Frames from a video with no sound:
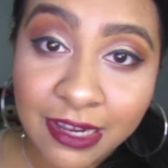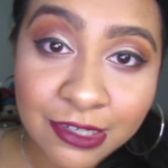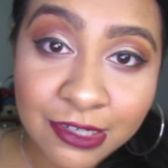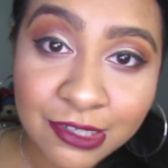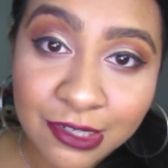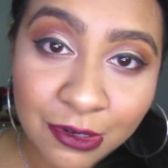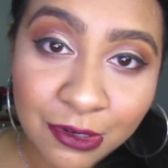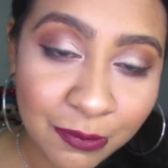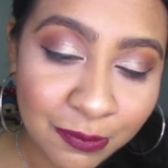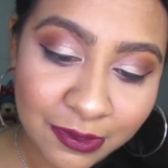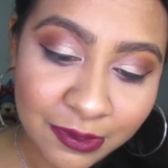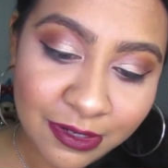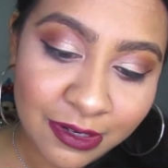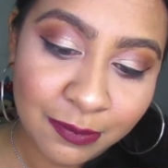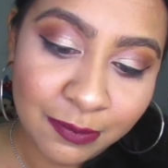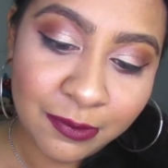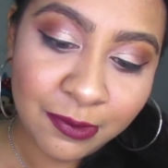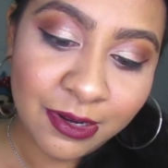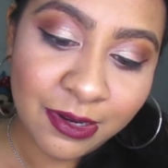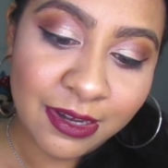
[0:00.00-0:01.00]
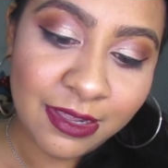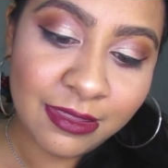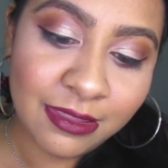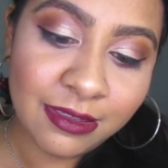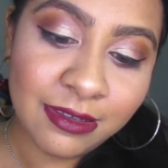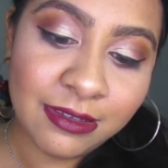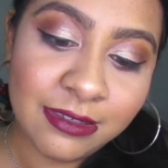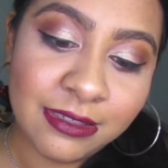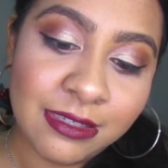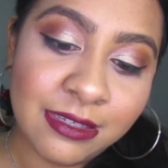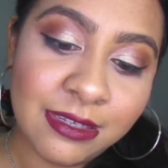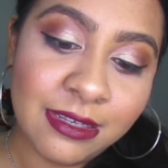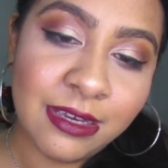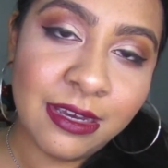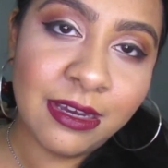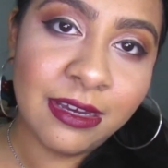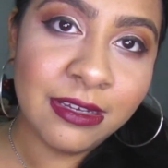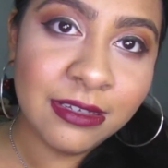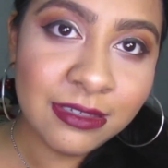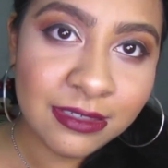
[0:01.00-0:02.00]
actually opened it up or anything as
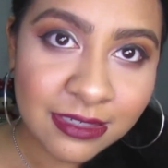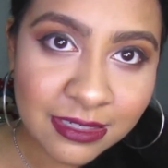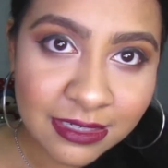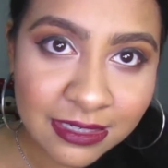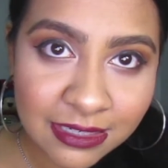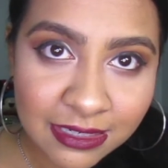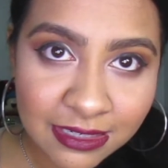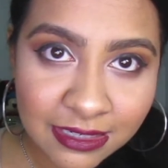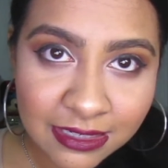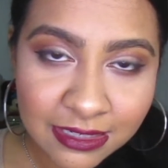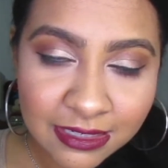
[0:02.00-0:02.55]
yet.